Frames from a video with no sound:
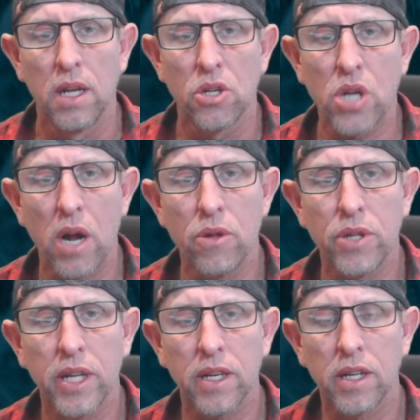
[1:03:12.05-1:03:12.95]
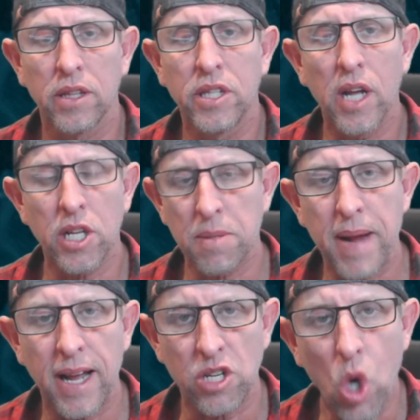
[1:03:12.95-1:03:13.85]
so that it's
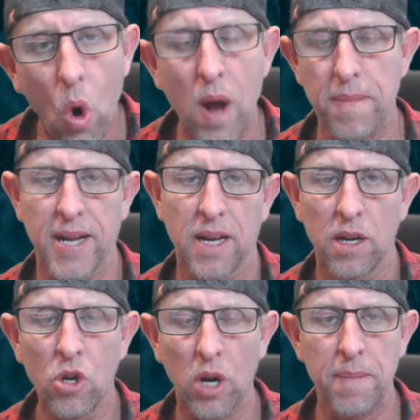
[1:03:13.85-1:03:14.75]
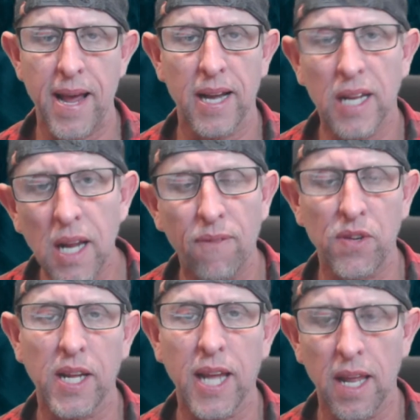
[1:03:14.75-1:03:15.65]
about timing, not about if
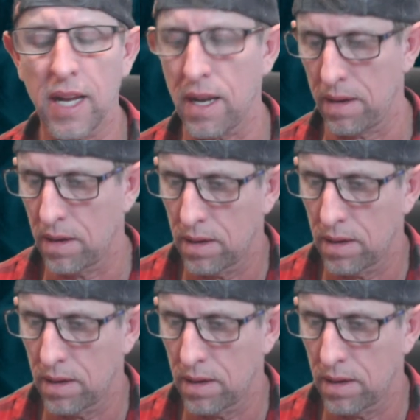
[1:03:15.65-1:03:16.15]
you get in.